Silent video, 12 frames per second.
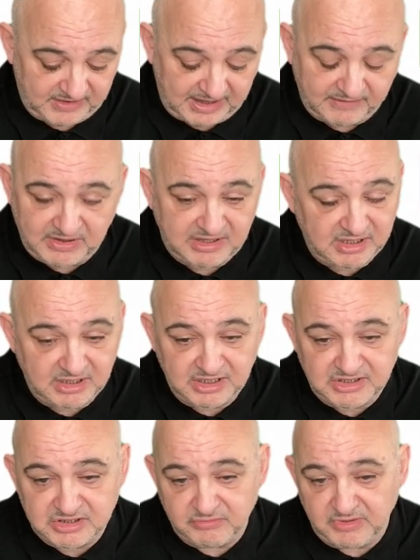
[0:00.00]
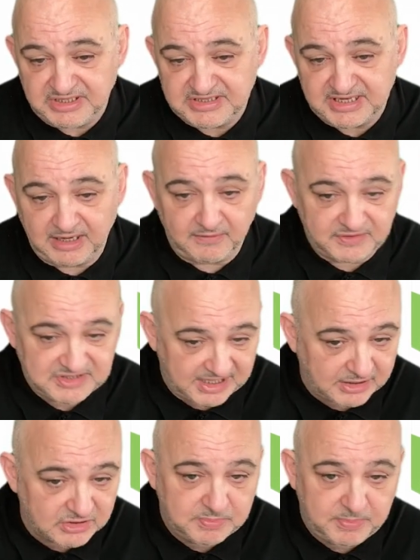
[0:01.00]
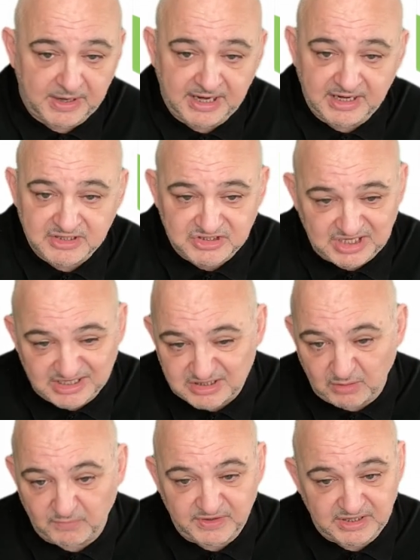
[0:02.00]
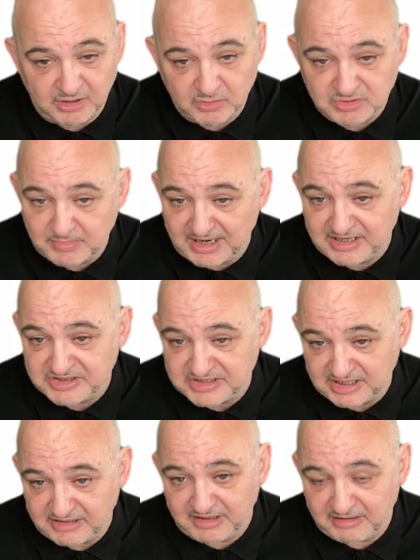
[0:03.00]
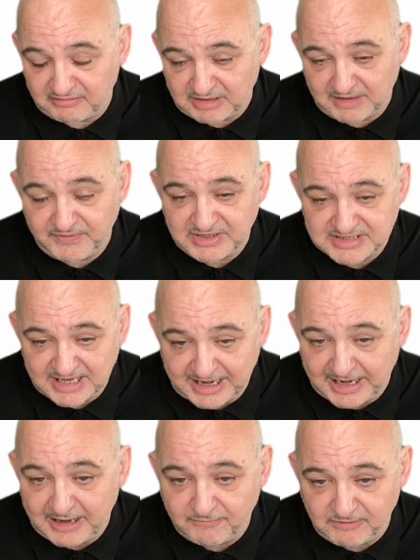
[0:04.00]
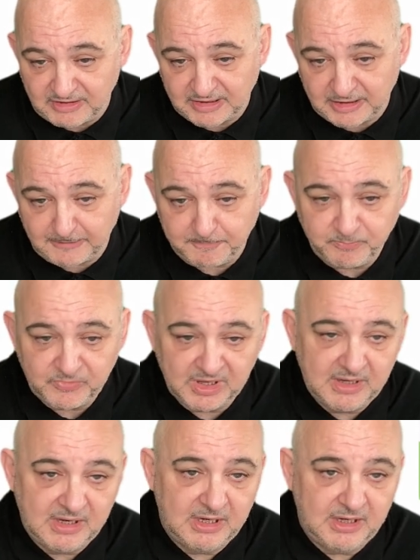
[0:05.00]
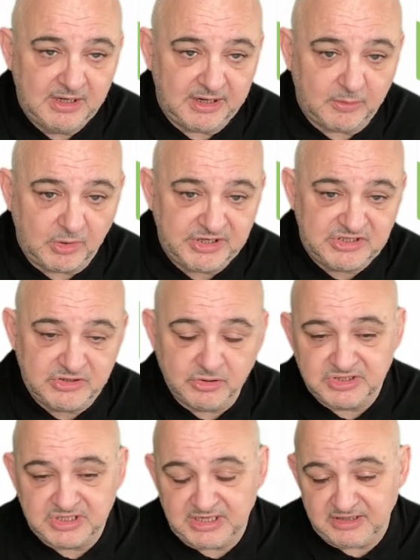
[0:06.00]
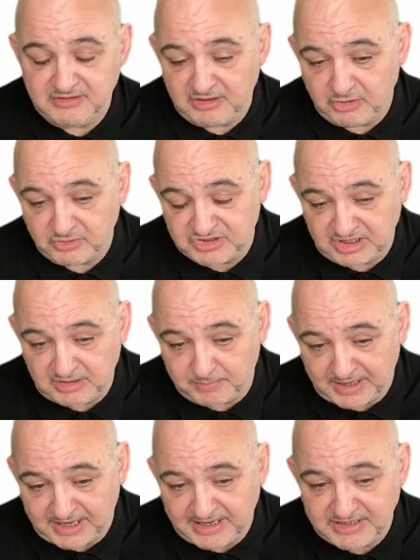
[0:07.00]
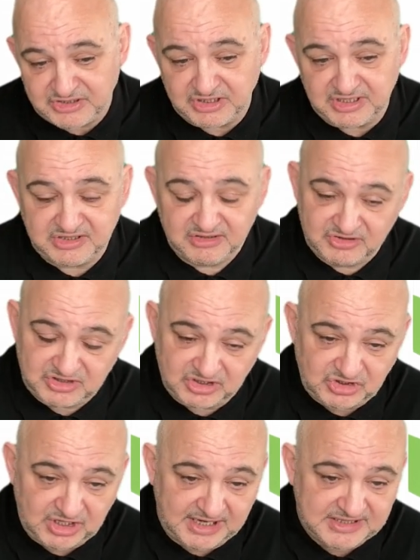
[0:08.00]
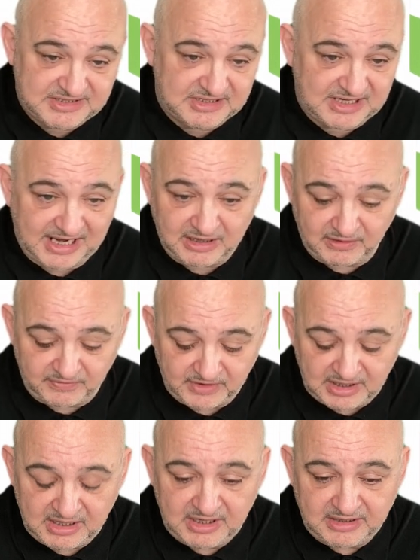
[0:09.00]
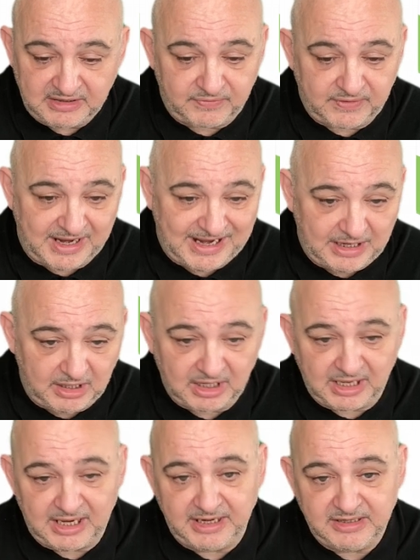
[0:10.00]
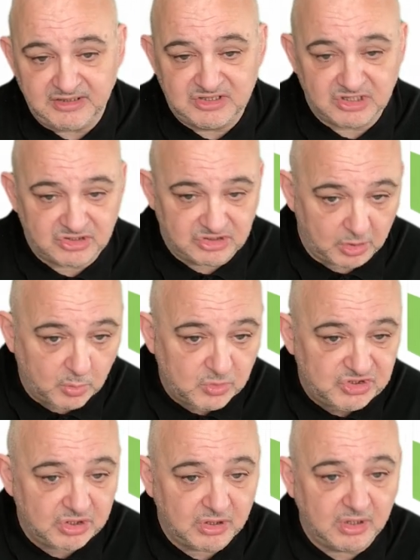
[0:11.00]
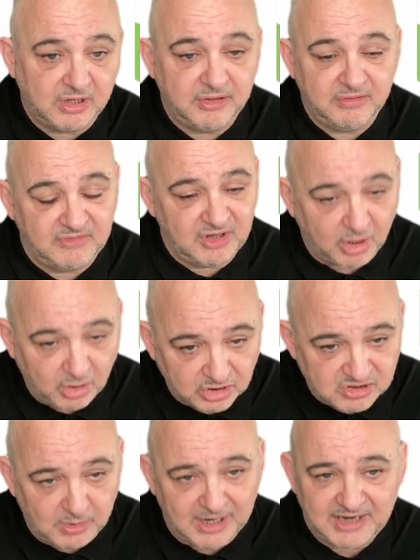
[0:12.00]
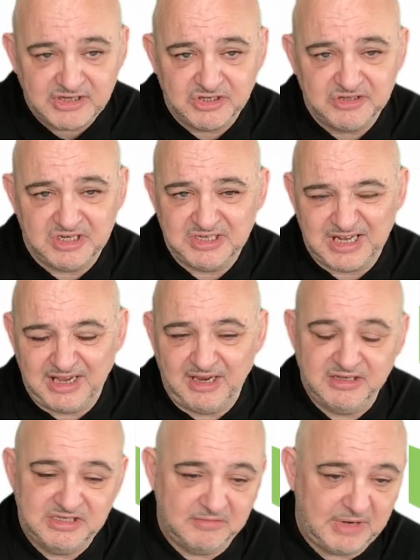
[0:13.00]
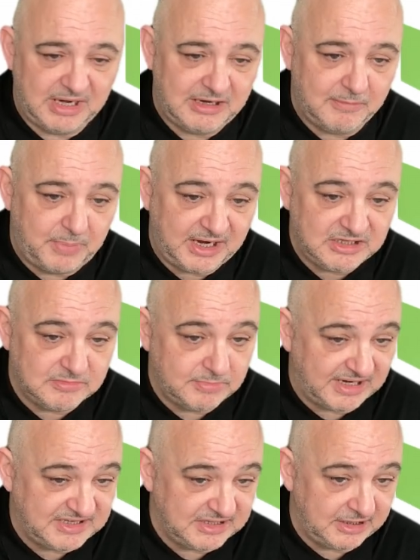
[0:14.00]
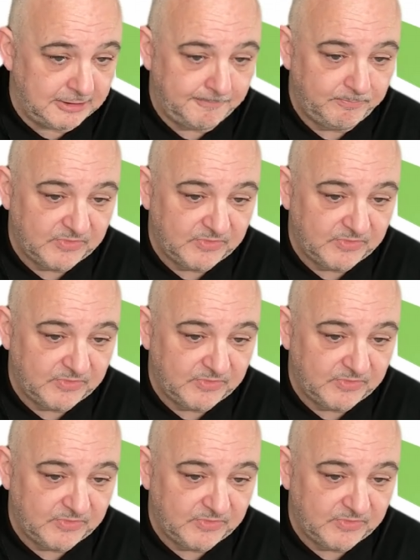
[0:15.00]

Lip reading: everything you need to resell it for sales page, TikTok videos, marketing, graphics, everything. And what this does, it looks at your page and it suggests kind of different headlines, social and call to actions, things like that, to make your page better